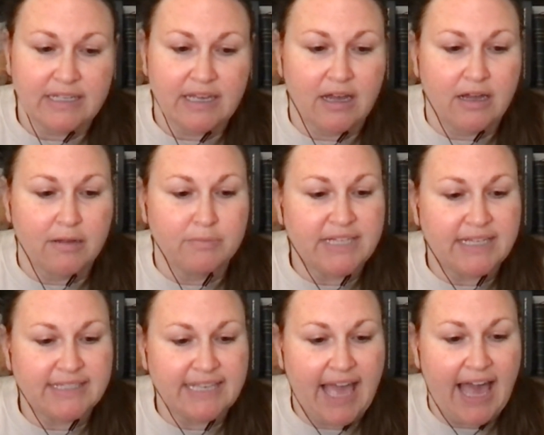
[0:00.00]

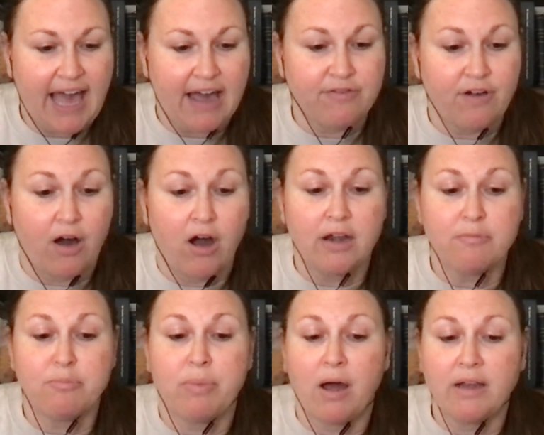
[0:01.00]
does it have on
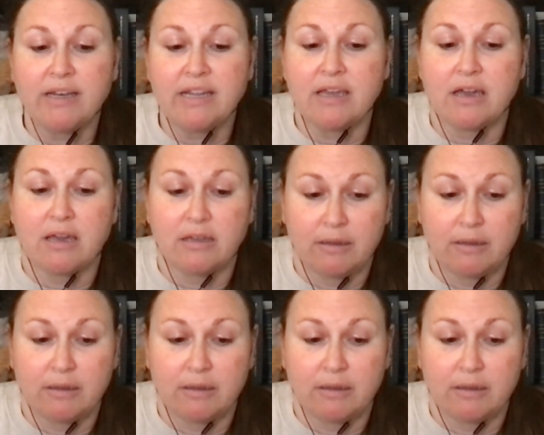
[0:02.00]
bonding